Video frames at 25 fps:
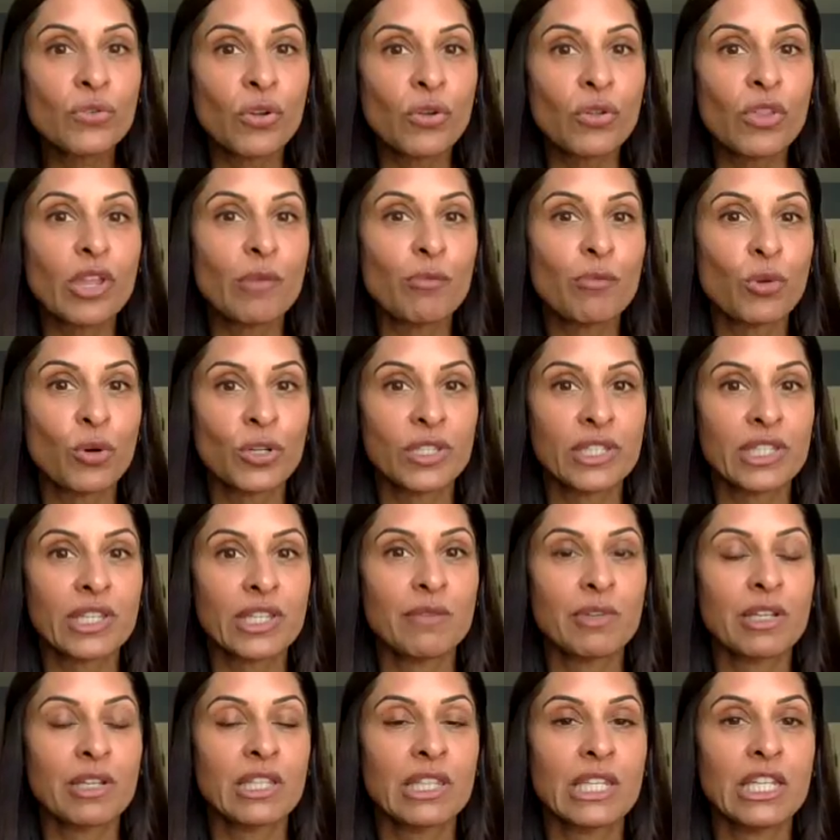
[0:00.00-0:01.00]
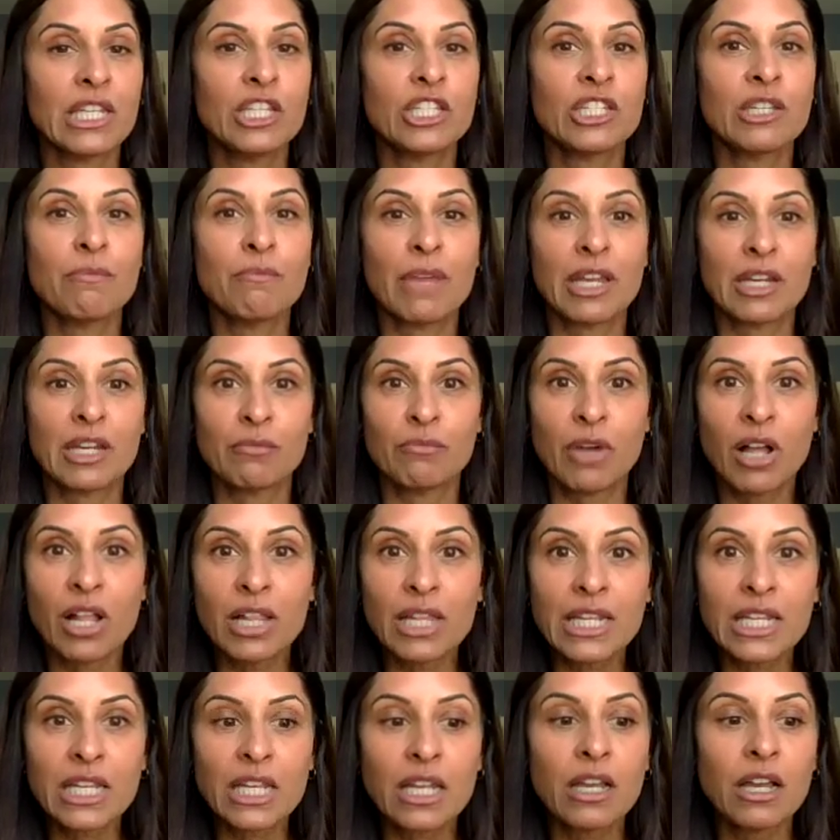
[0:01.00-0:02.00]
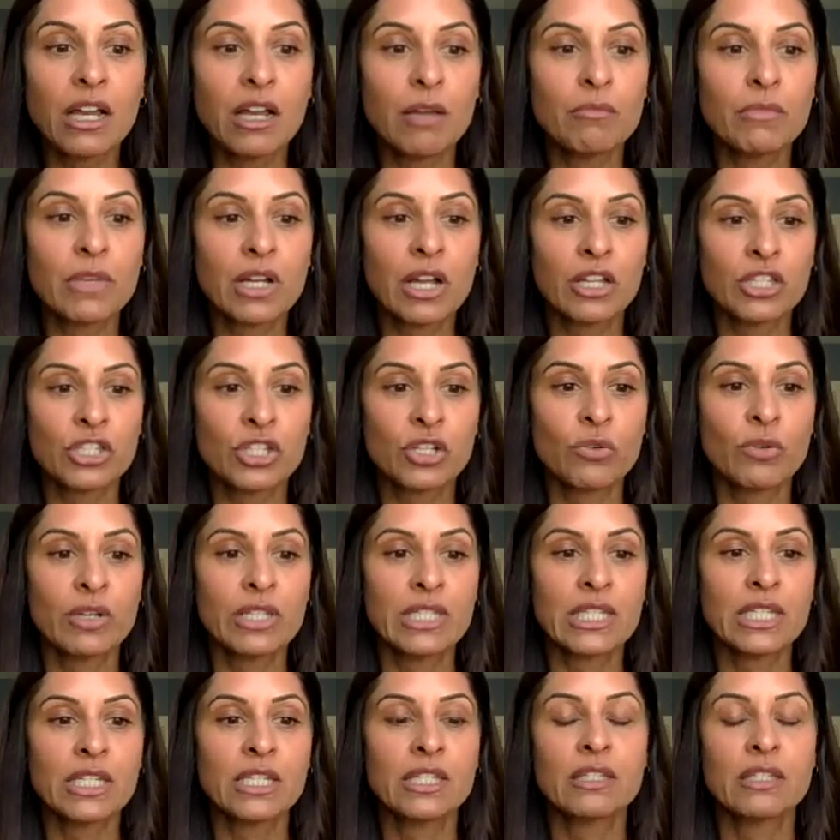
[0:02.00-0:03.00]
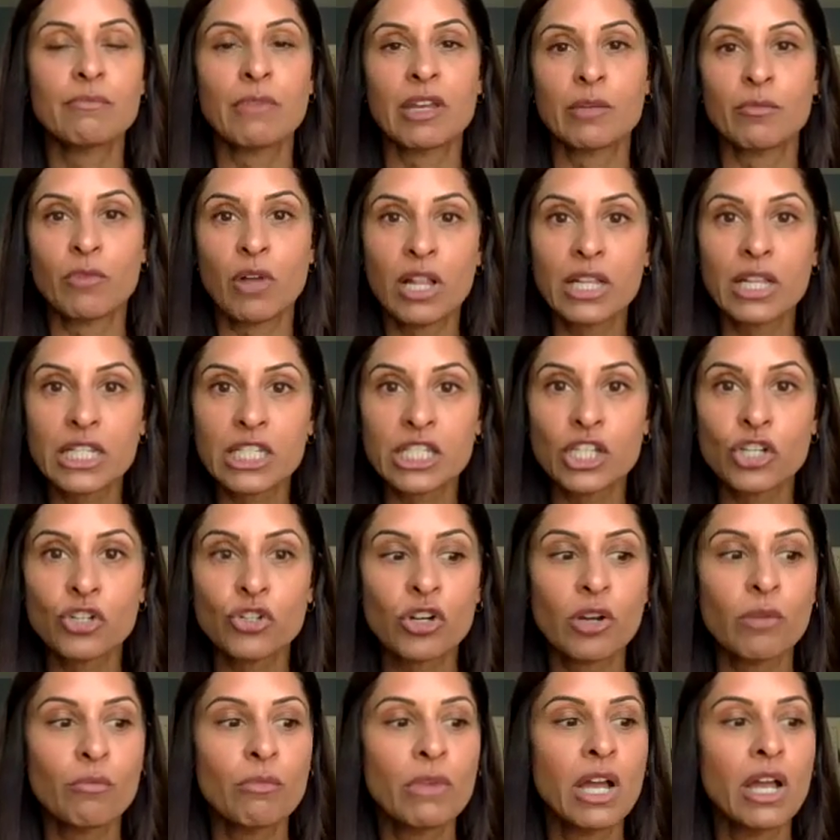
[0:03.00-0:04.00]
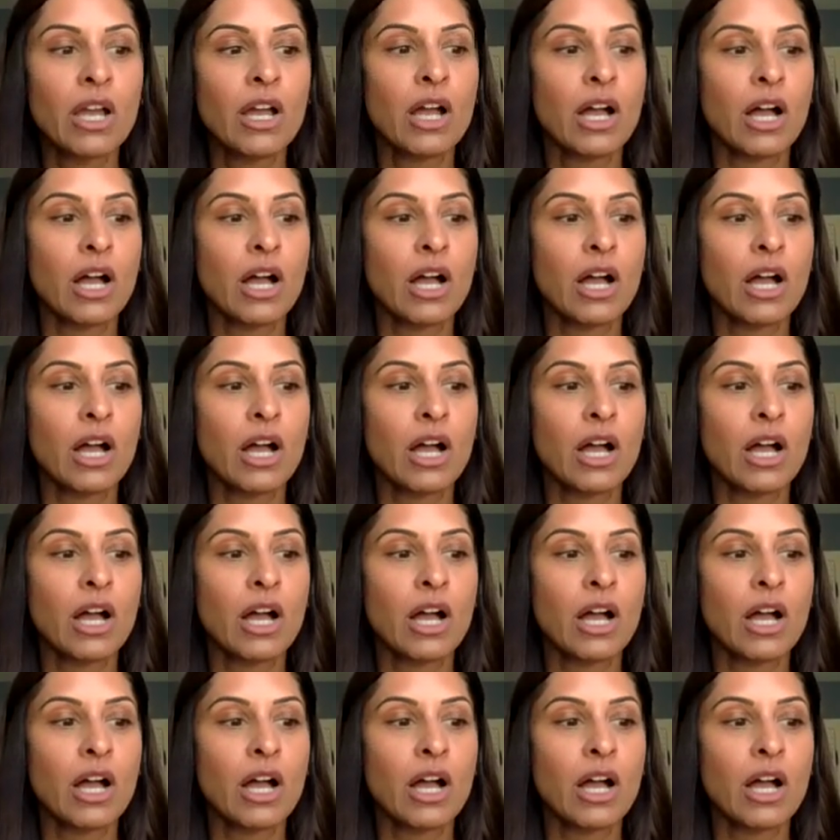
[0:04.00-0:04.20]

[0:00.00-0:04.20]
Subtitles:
know that poor sleep can lead to metabolic consequences, metabolic syndrome,